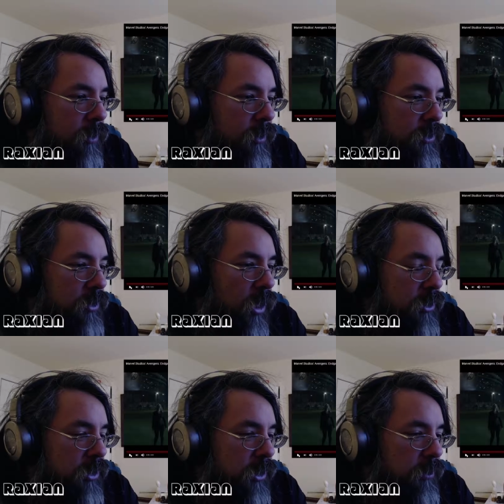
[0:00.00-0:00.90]
John
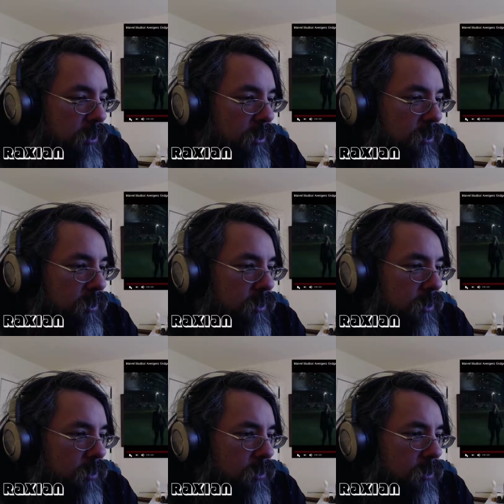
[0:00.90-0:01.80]
Cheadle.
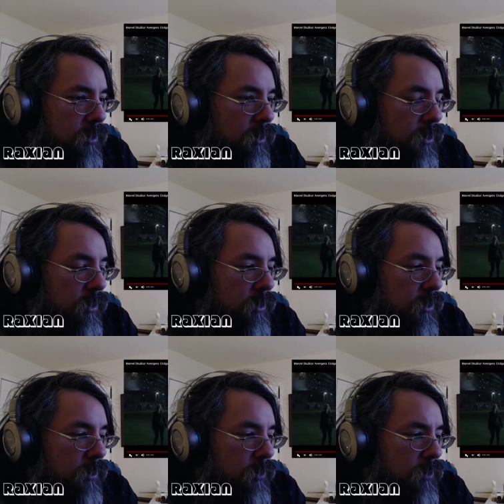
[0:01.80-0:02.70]

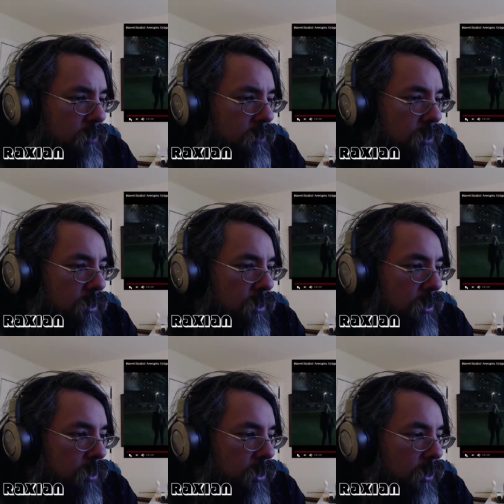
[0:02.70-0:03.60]

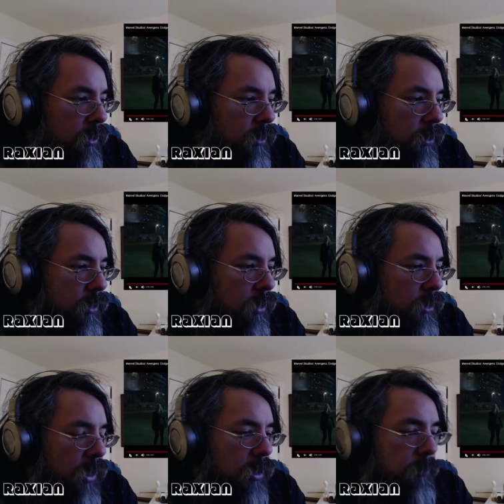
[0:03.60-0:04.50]
Okay.
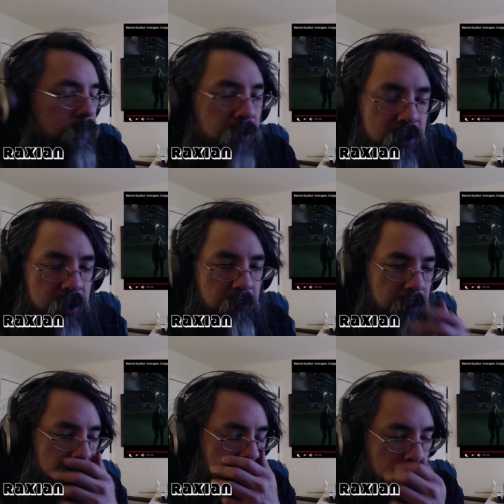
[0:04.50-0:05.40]
Now,
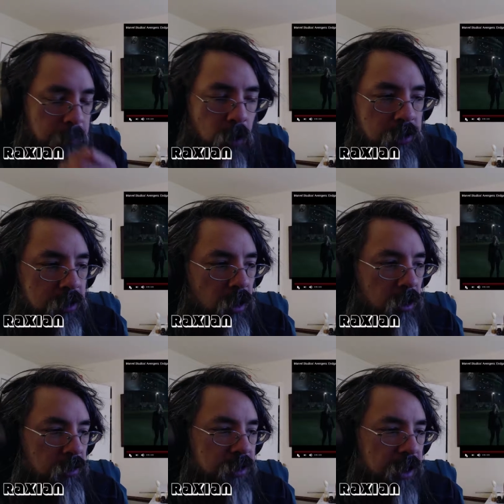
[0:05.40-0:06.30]
someone did post an
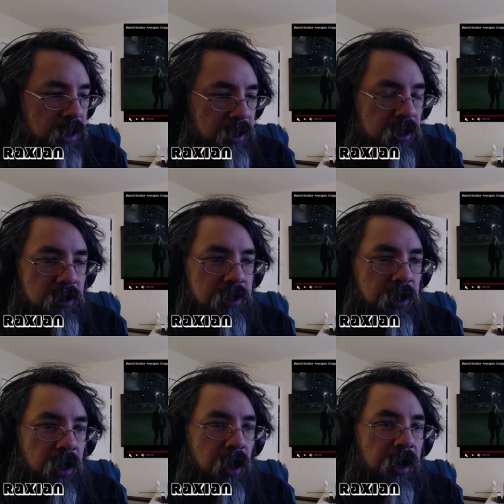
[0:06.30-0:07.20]
article saying that there's
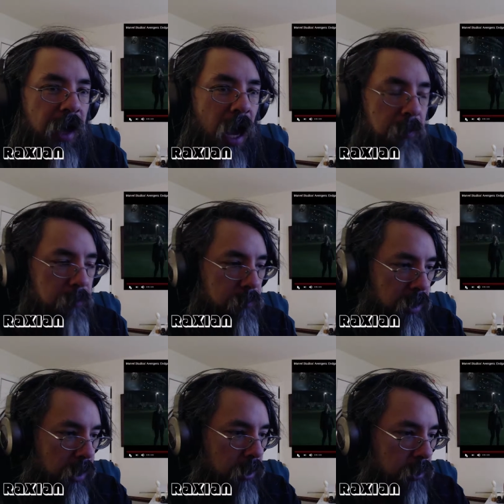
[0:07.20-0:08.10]
a, a gap
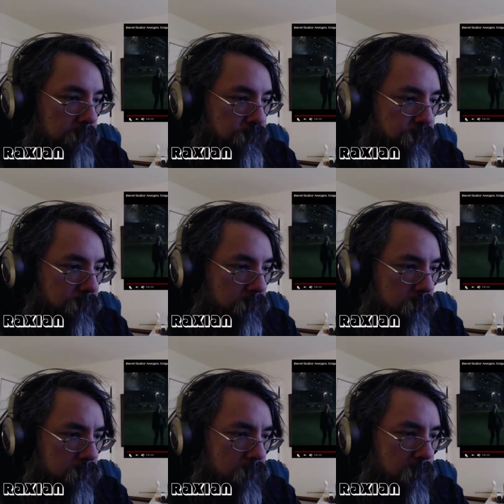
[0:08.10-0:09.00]
here
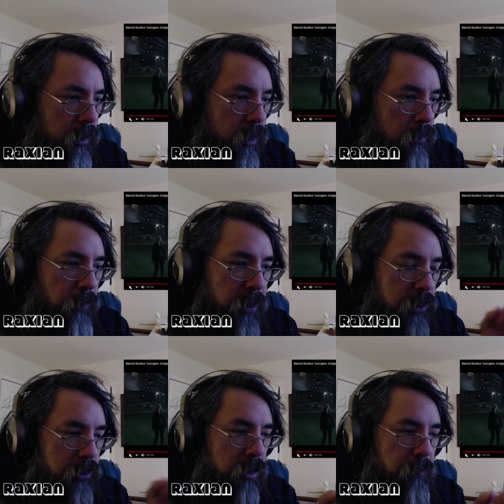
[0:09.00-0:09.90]
where they
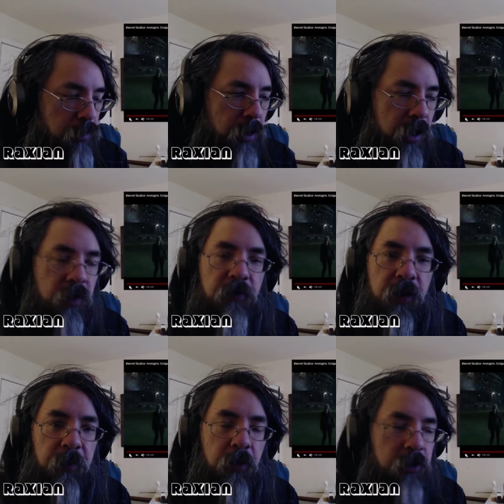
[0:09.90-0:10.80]
should have put in a
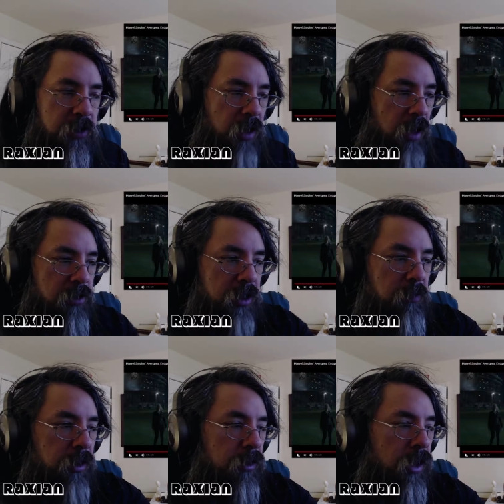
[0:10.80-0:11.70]
fifth person, either
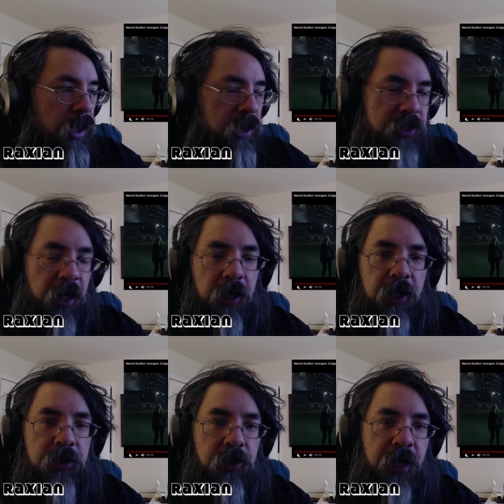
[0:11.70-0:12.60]
someone standing
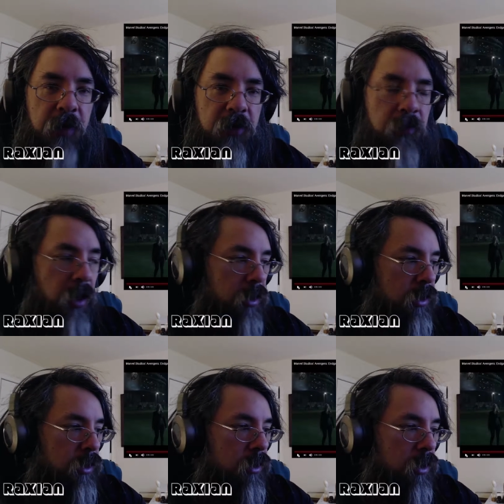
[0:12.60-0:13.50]
next to Captain America,